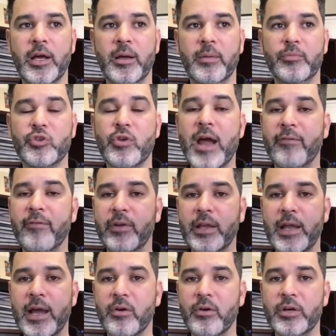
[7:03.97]
traffic
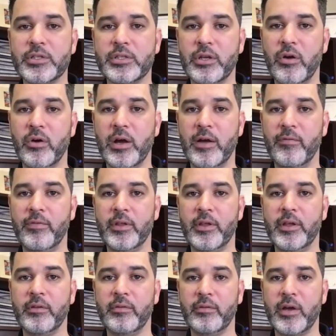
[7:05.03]
hours, of
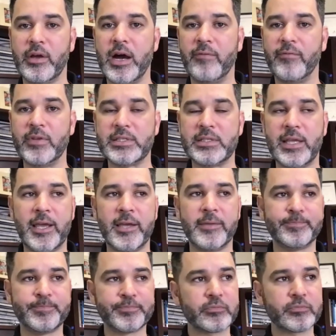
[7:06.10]
the office day,
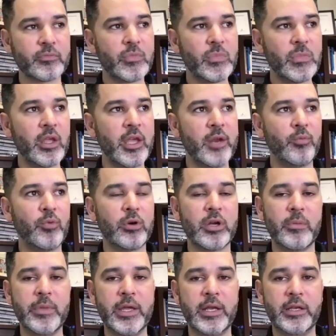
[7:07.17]
and we'll come
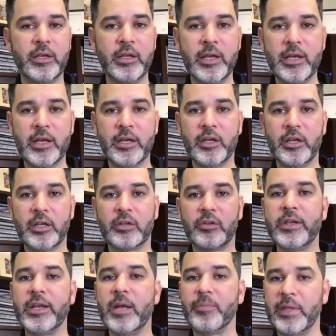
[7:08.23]
in and clean
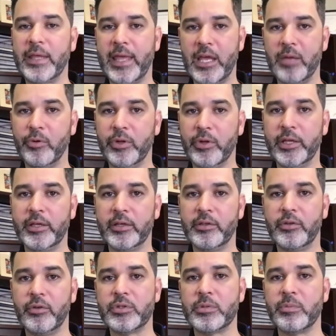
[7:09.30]
up the cabling,
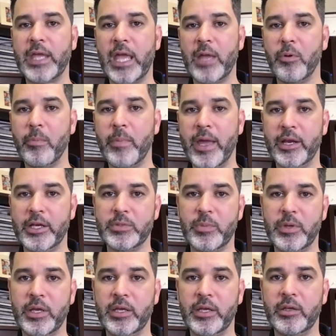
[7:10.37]
do some cable
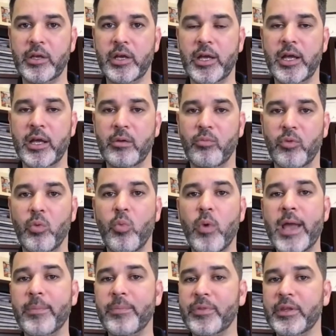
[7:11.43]
management. We'll
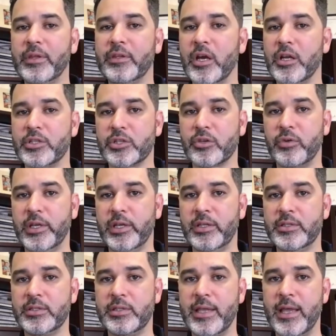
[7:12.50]
wipe the touch
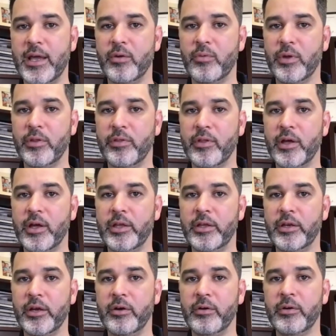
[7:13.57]
screens down with
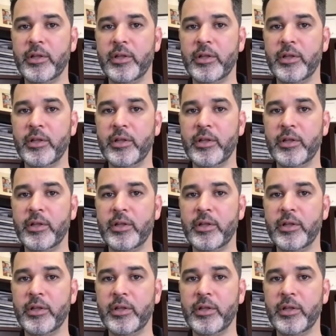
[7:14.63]
the